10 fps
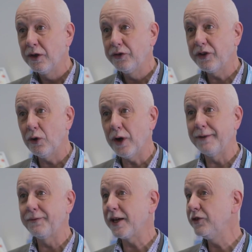So
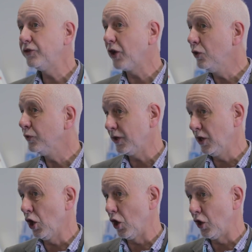if they don't
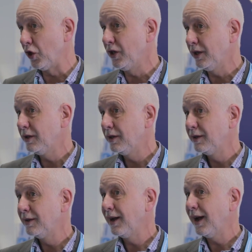learn
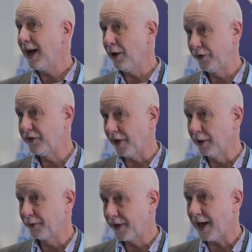how to
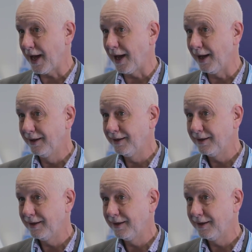self-care,